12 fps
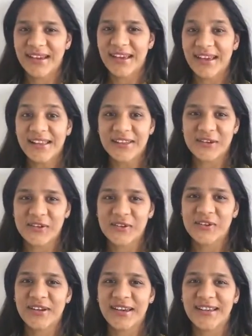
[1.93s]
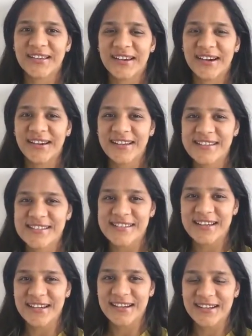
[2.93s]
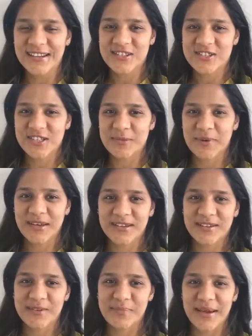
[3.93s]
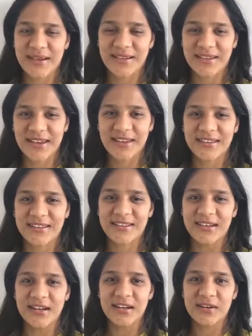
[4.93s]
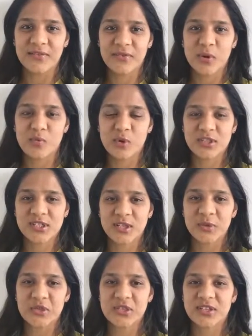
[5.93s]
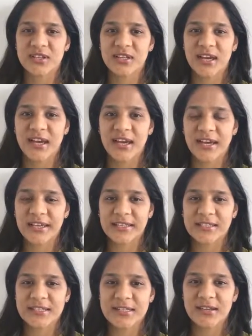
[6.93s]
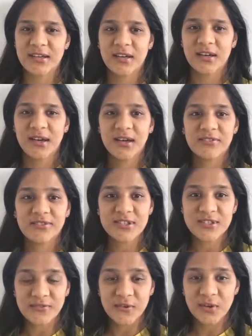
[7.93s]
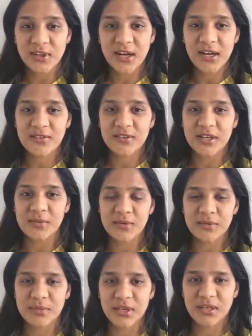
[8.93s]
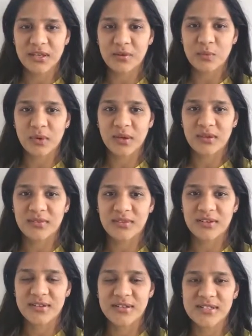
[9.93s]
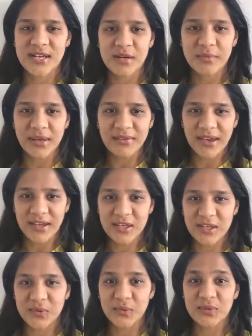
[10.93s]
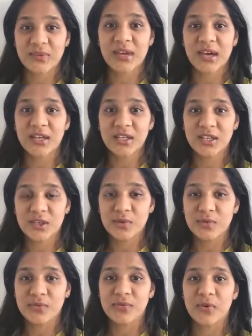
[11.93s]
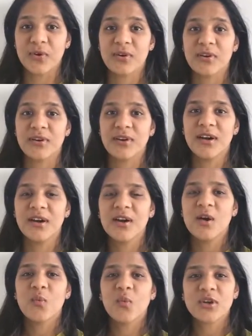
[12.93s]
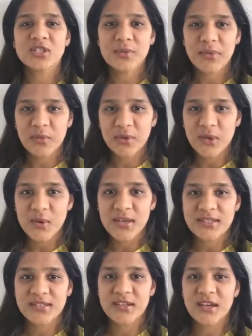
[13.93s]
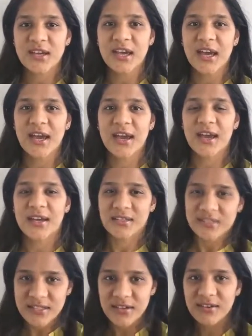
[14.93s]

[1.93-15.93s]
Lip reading: Hello, hey guys, Shilpa here, back again from One Solution. And first of all, I really want to begin with saying a big thank you. Thank you for watching my video yesterday and